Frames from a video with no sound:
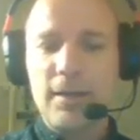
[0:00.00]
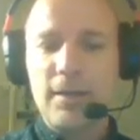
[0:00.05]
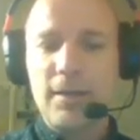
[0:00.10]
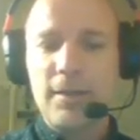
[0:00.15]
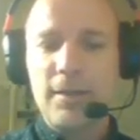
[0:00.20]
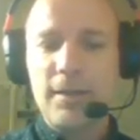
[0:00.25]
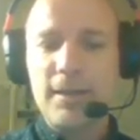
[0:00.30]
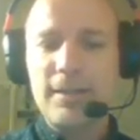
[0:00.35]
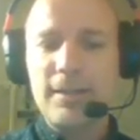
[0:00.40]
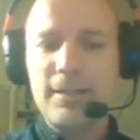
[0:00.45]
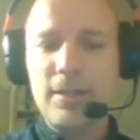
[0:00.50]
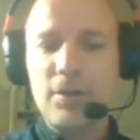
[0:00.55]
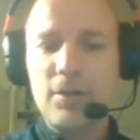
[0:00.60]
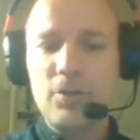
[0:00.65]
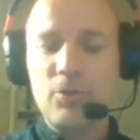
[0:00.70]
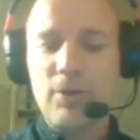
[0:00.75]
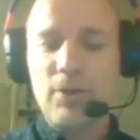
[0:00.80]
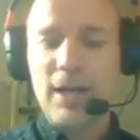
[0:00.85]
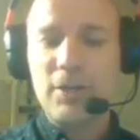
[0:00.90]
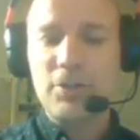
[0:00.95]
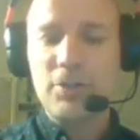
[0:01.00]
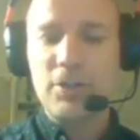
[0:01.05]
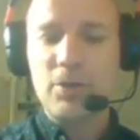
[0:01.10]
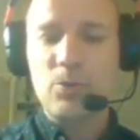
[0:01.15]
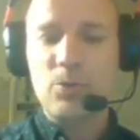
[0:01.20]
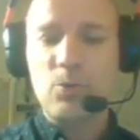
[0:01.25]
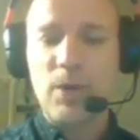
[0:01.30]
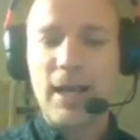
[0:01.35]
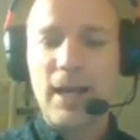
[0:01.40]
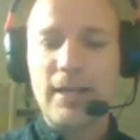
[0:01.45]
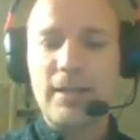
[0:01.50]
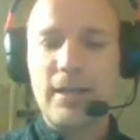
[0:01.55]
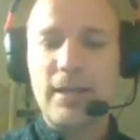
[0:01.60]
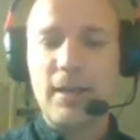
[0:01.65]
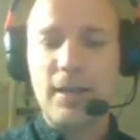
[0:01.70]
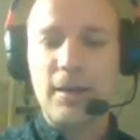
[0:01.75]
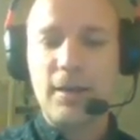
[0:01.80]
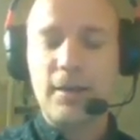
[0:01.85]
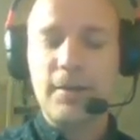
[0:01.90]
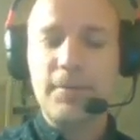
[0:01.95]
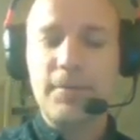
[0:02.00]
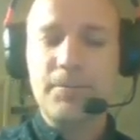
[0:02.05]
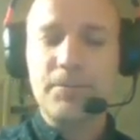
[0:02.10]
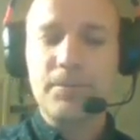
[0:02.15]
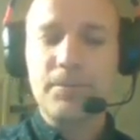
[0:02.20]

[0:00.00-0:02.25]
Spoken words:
this direction right here.